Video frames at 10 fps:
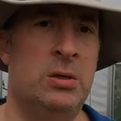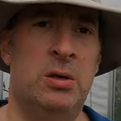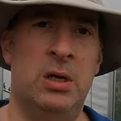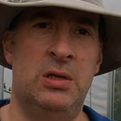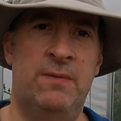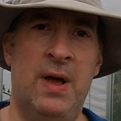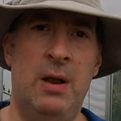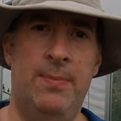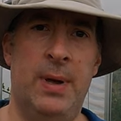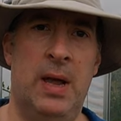So they're
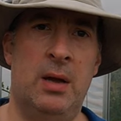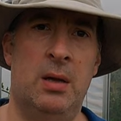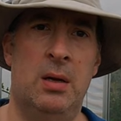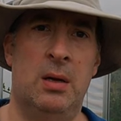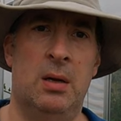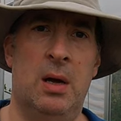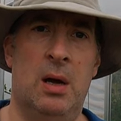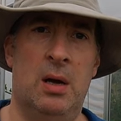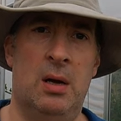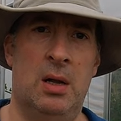developing
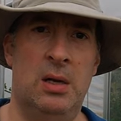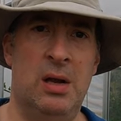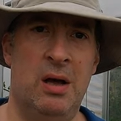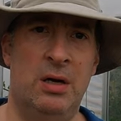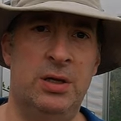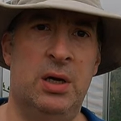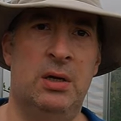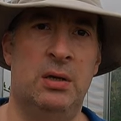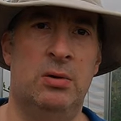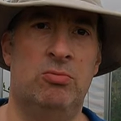a
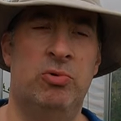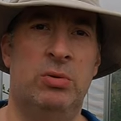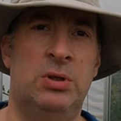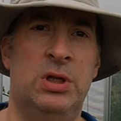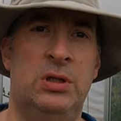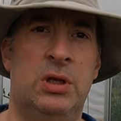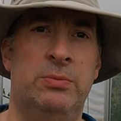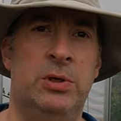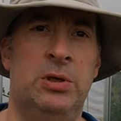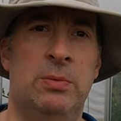larger root
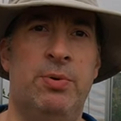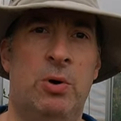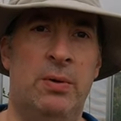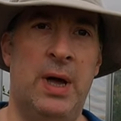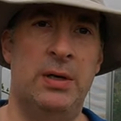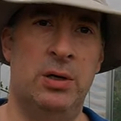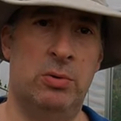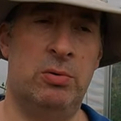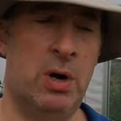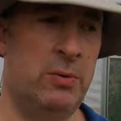system to support that
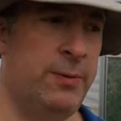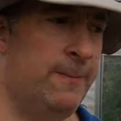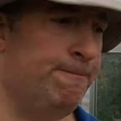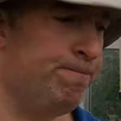new growth.